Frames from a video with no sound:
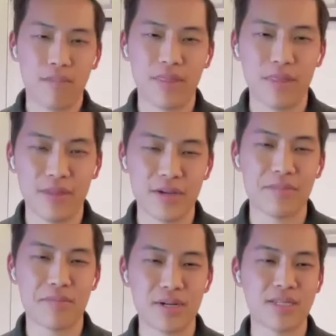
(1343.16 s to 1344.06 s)
not the
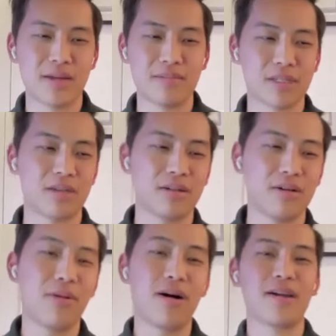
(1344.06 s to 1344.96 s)
type of person that I'm just gonna
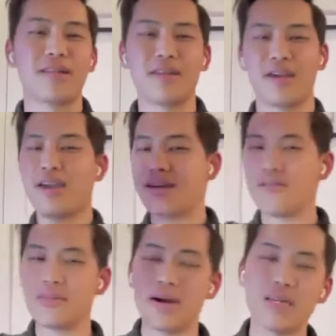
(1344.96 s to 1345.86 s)
go walk in like, hey
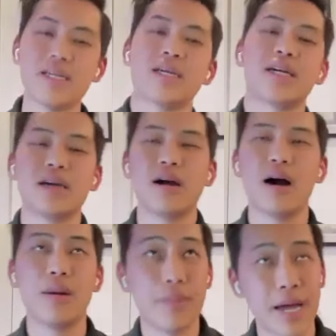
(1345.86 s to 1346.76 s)
everybody.
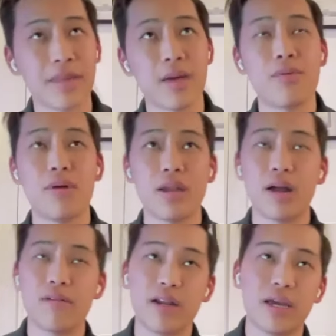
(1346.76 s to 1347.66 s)
But at that point
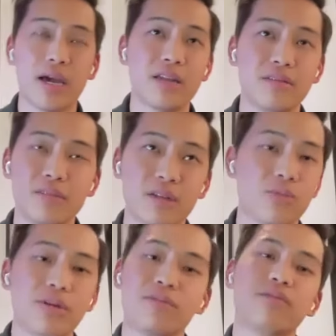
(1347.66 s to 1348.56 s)
I already had,
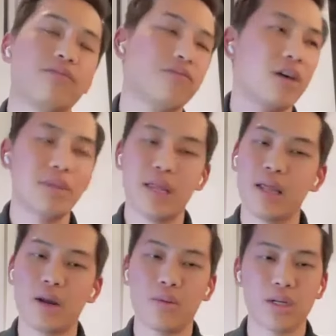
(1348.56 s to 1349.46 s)
we've farmed
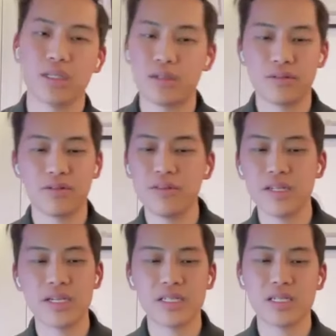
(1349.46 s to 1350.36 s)
out a lot of work to different
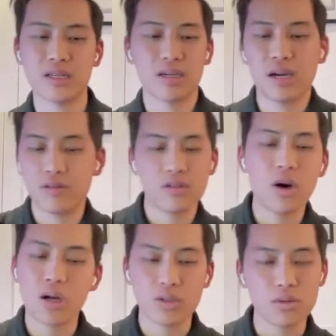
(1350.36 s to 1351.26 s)
affiliates, and then kind of
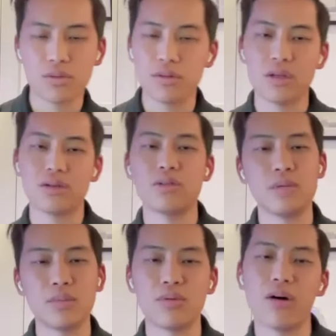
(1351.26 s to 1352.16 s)
talked to,
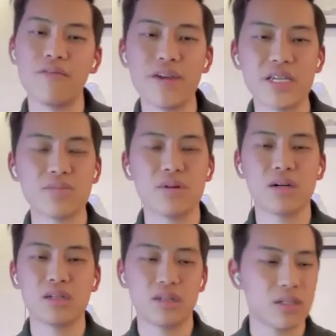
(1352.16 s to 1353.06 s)
to people on
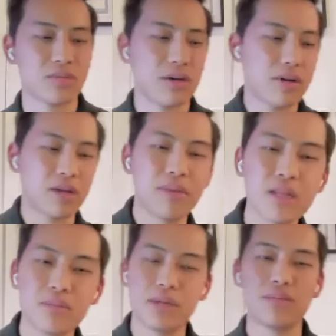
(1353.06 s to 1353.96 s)
Facebook, just by
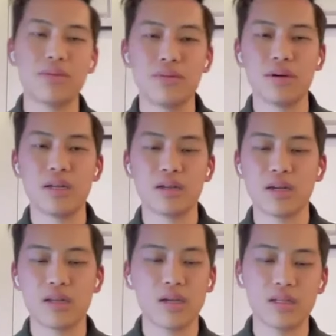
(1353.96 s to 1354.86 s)
recommending people,
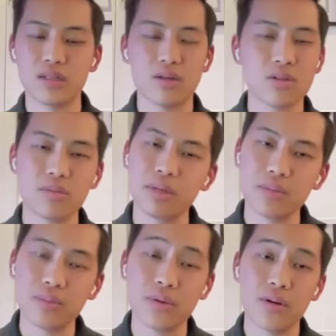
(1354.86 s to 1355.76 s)
and kind of gotten to know some
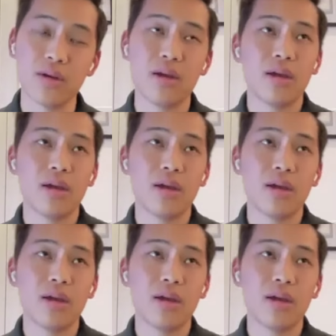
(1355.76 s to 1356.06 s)
people.